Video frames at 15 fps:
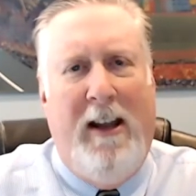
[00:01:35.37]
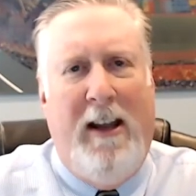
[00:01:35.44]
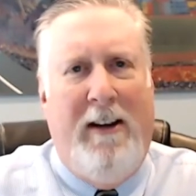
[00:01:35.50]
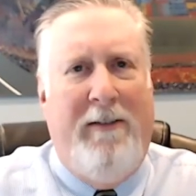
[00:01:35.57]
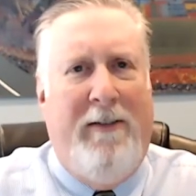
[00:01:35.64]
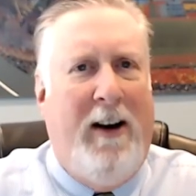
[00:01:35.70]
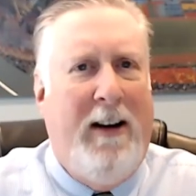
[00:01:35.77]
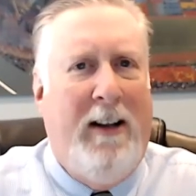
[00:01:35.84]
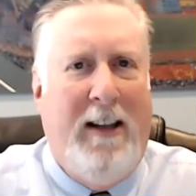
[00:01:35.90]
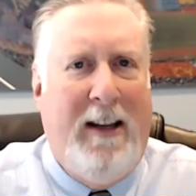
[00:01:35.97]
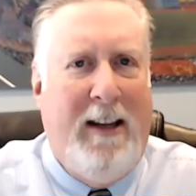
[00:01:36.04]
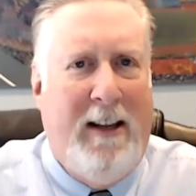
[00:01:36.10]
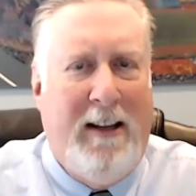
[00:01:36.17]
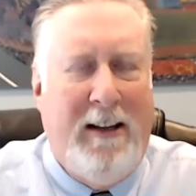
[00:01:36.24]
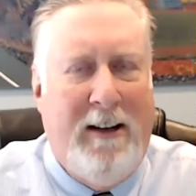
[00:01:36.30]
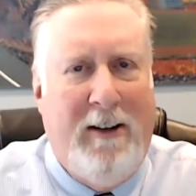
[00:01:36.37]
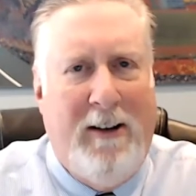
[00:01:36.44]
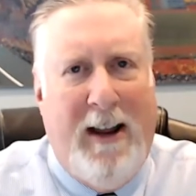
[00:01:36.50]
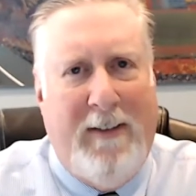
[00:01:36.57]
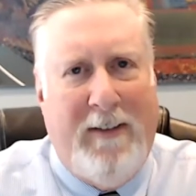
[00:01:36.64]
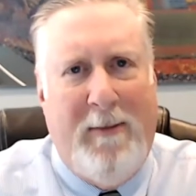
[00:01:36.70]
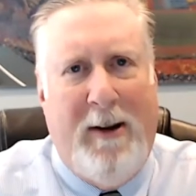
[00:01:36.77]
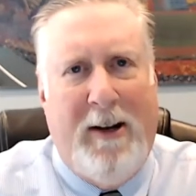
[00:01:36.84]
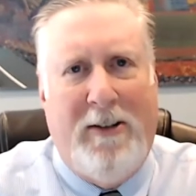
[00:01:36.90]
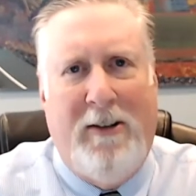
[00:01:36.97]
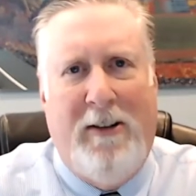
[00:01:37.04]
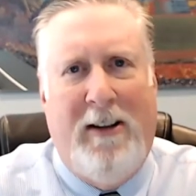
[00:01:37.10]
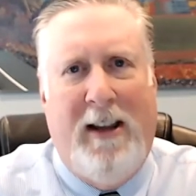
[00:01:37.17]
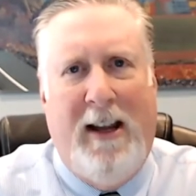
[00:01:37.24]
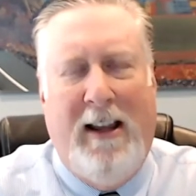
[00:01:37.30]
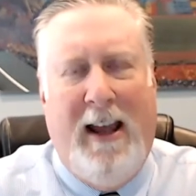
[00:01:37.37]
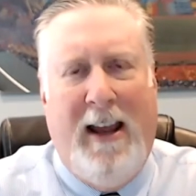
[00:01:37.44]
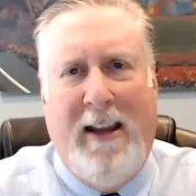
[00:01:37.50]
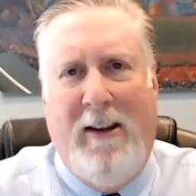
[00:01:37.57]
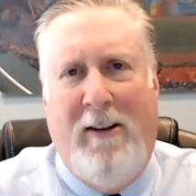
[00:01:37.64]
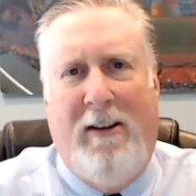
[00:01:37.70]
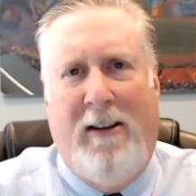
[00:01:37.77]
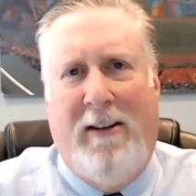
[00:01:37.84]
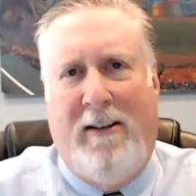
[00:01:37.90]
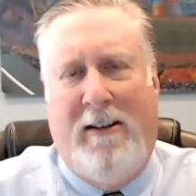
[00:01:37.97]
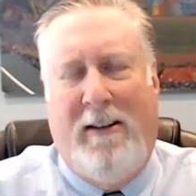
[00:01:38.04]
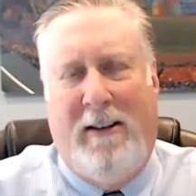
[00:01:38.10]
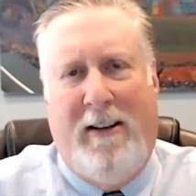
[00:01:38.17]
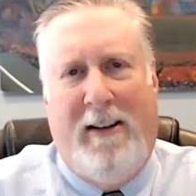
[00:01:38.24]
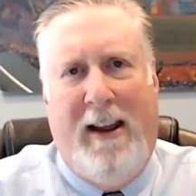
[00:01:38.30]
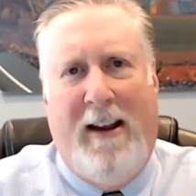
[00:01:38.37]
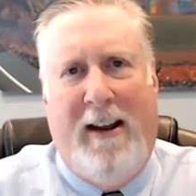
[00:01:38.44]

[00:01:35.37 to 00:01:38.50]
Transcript: And finally, you know, you have to make sure that they like you, that